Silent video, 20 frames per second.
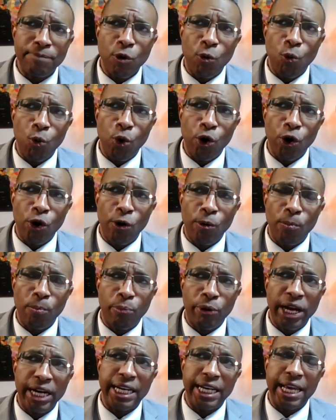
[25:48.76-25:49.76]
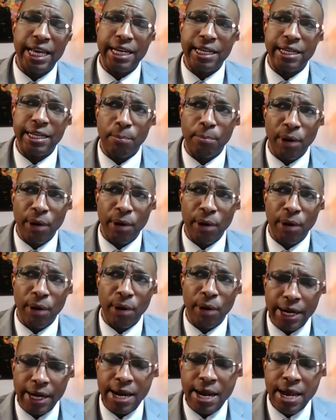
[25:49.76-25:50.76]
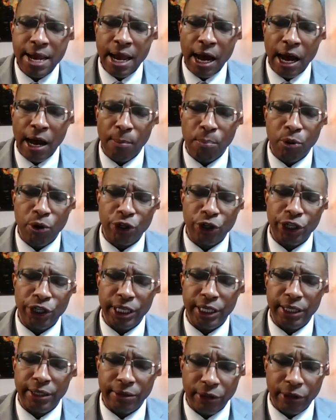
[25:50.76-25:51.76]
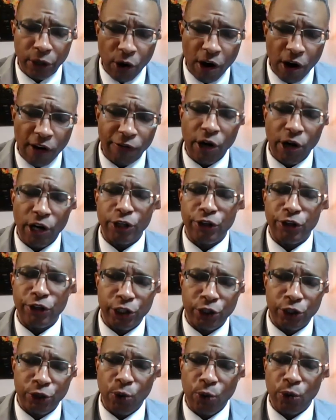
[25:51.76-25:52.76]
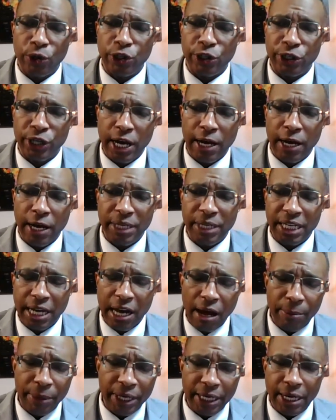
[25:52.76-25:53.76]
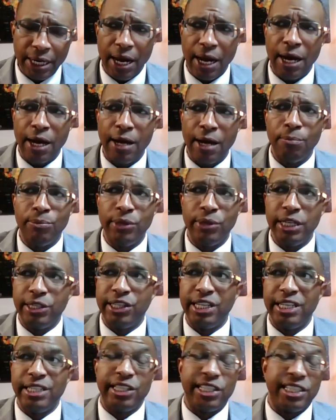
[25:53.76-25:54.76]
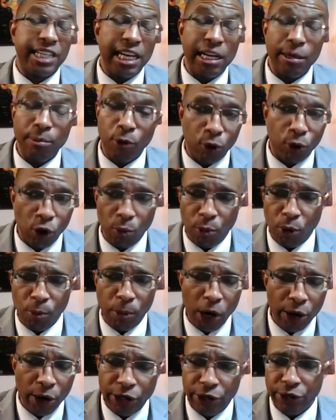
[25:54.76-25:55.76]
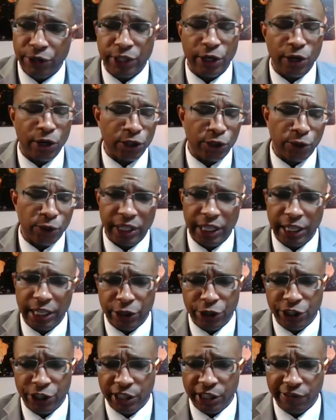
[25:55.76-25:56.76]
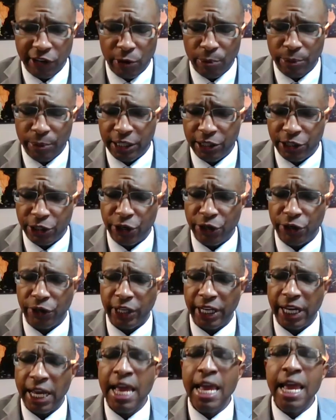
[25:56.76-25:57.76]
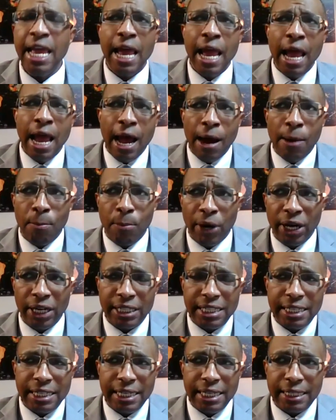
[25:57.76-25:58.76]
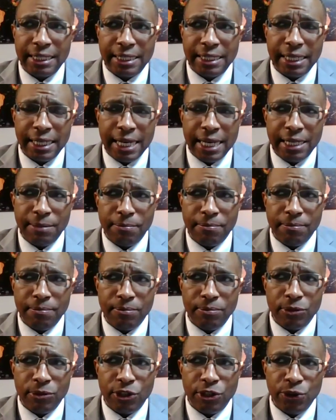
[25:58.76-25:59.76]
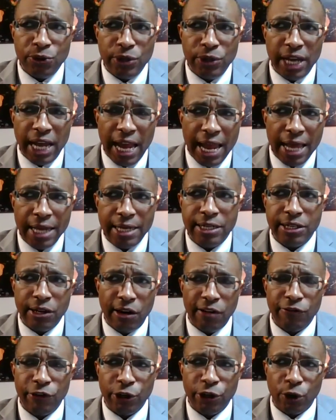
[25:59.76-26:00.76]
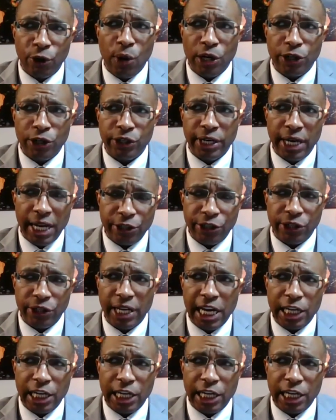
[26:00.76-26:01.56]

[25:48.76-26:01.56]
were predicated upon pushing the Gulf countries towards becoming, let's say, sustainable global partners and also clean energy development internally. But to get to the end of your question, actually,